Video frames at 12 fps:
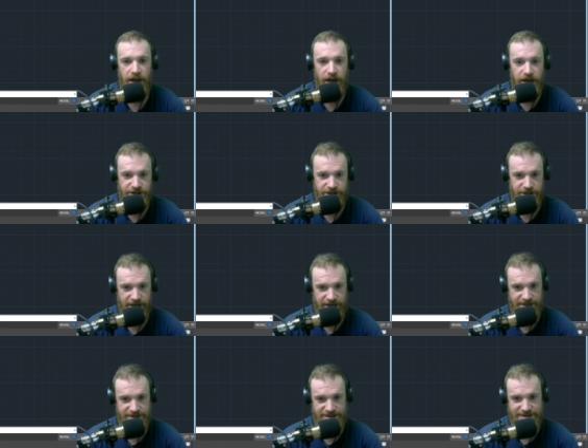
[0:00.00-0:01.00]
See, that
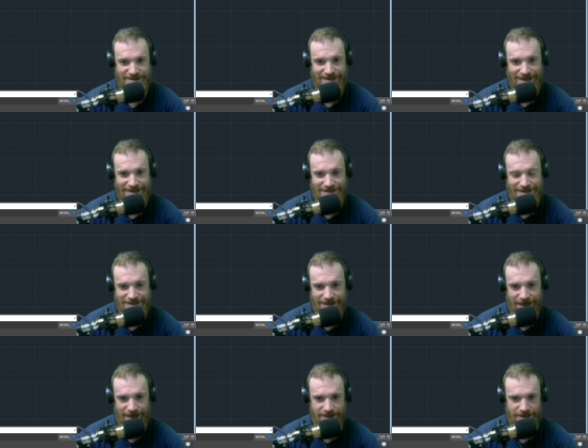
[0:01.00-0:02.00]
is
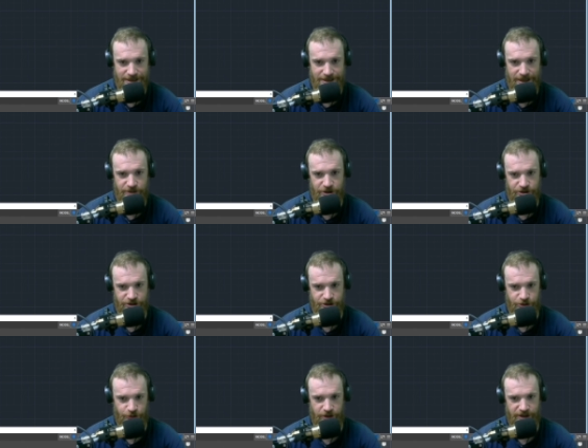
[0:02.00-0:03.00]
99 kilometers and
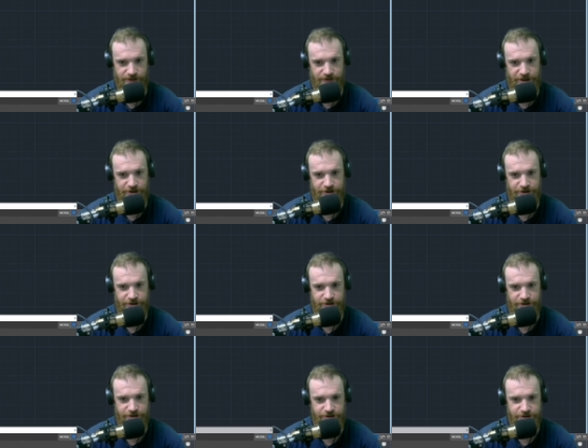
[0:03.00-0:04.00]
20
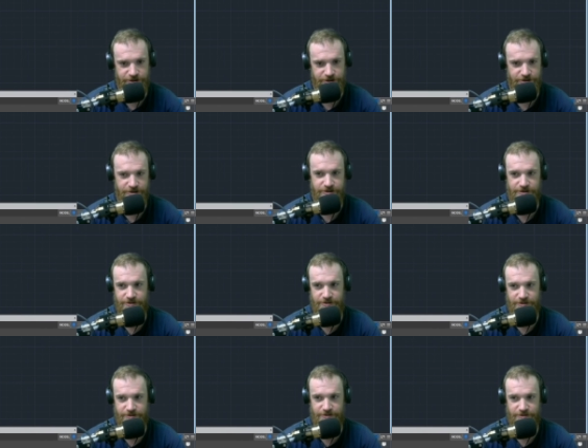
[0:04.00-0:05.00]
meters.
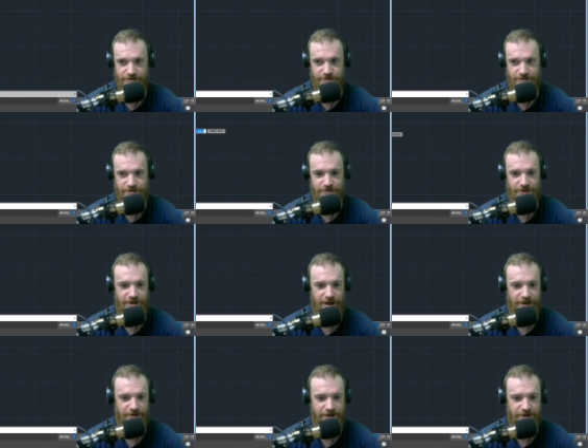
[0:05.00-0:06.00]
And
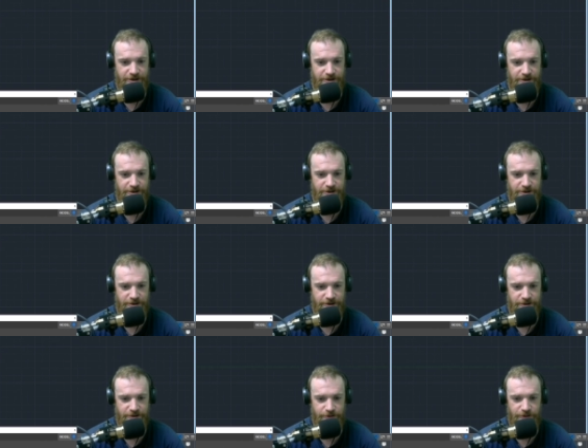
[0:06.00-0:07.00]
down here,
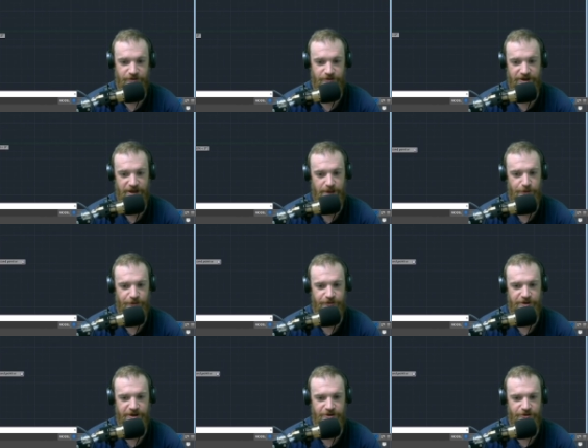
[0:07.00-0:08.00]
we've got that
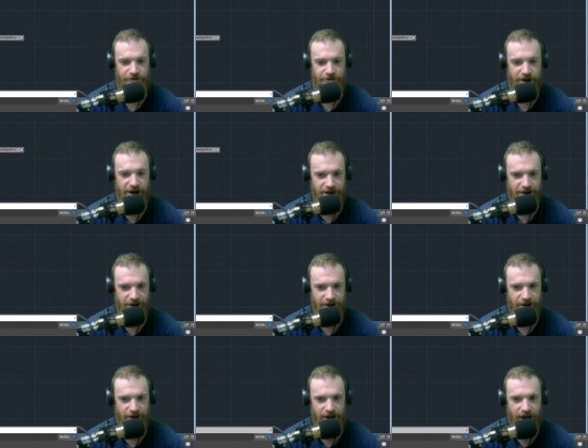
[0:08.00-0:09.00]
perfect 100, right?
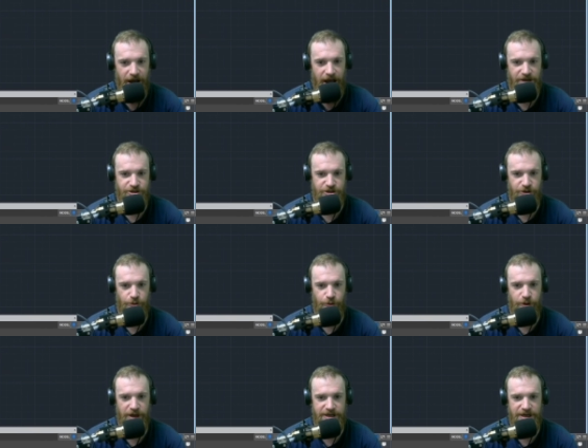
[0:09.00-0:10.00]
And so
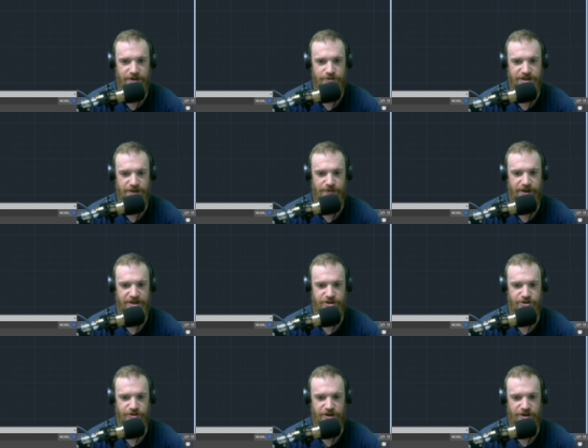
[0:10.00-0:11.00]
what I did was I made it
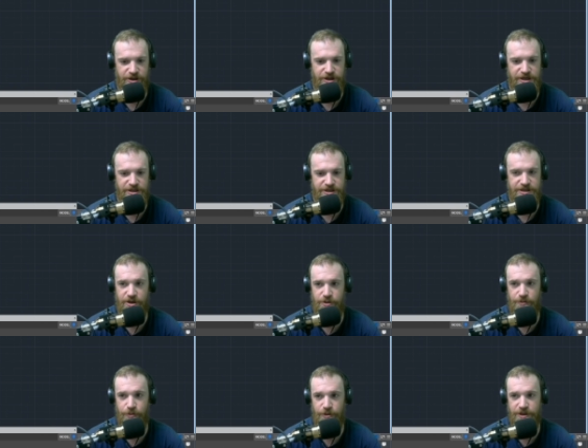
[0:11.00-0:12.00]
so that this
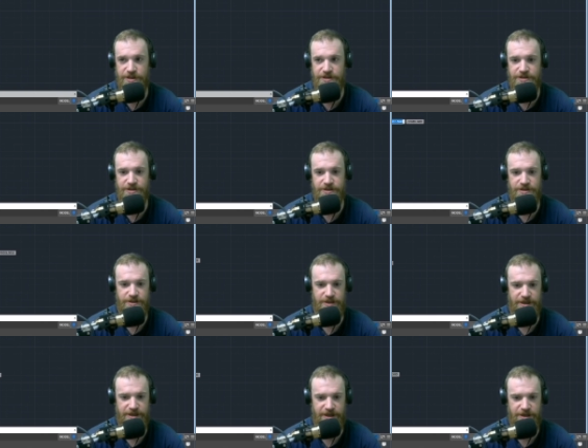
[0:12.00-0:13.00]
center point
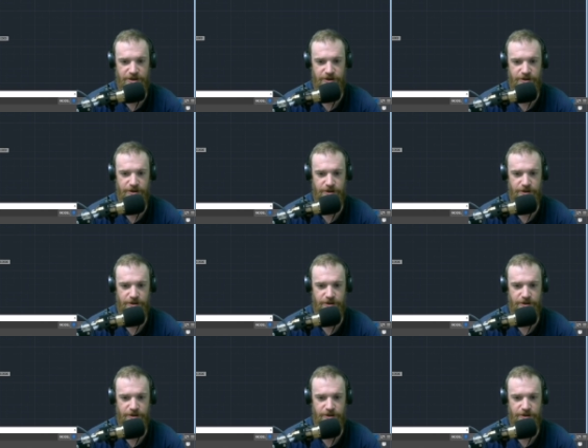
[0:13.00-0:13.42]
here